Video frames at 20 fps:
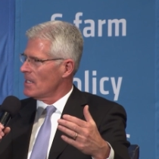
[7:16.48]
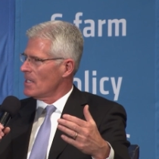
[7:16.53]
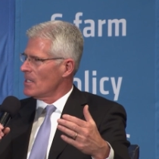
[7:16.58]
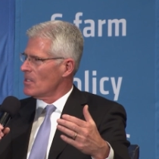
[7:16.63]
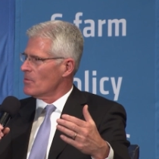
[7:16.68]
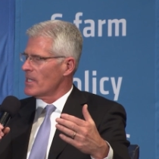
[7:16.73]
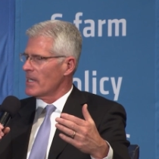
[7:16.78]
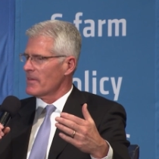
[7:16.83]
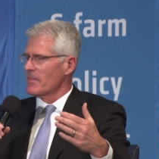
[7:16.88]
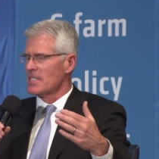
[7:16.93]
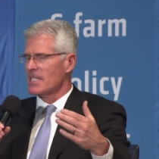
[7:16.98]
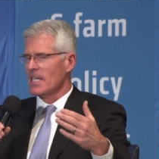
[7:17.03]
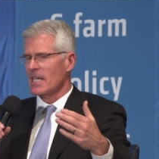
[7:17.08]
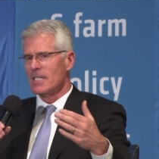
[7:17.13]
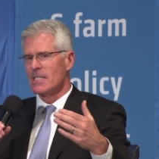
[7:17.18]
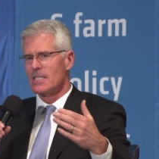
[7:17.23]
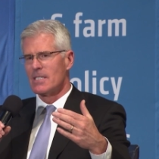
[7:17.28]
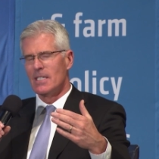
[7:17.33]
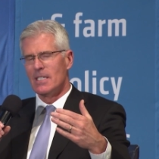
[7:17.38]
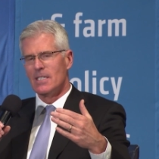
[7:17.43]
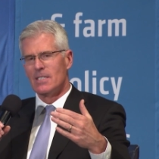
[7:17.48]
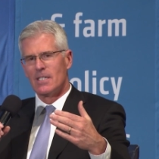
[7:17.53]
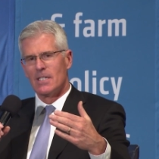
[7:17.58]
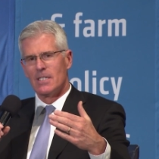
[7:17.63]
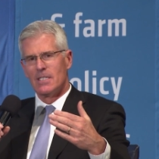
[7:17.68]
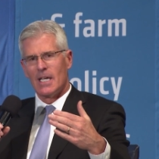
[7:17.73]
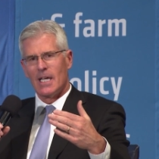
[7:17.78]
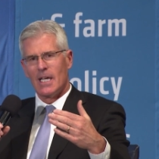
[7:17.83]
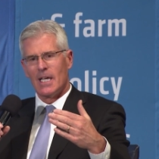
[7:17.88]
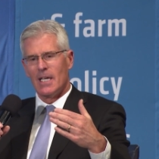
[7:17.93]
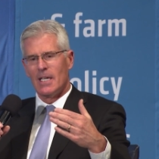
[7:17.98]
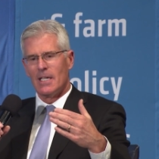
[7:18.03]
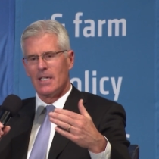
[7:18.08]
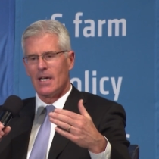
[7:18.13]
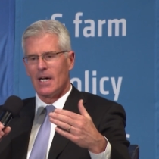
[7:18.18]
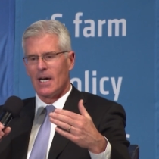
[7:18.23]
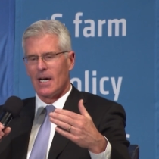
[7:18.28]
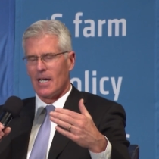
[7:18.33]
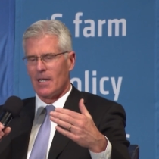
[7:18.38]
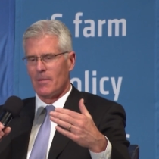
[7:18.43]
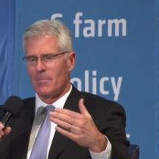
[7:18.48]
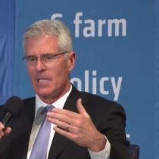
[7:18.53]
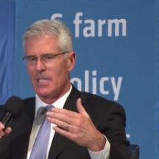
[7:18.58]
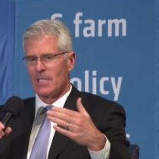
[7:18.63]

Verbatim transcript: We have a tendency today um,